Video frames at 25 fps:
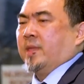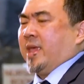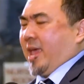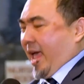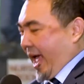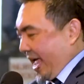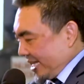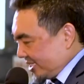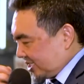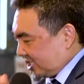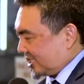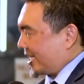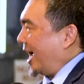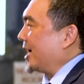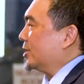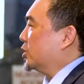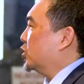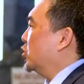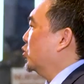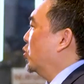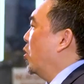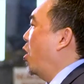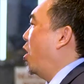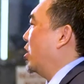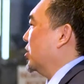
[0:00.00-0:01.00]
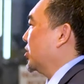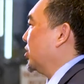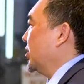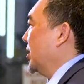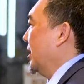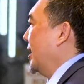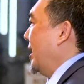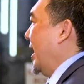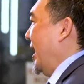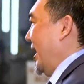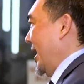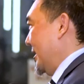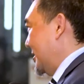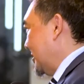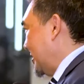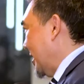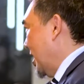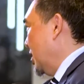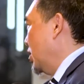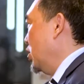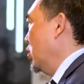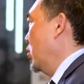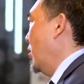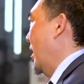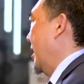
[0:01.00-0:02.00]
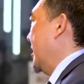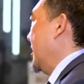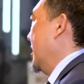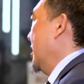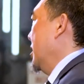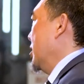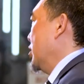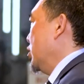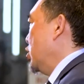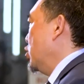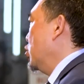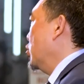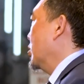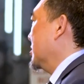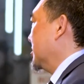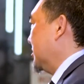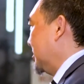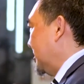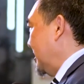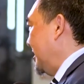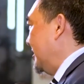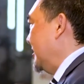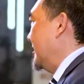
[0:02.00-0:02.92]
and start to wash. And I tell you what, you will see the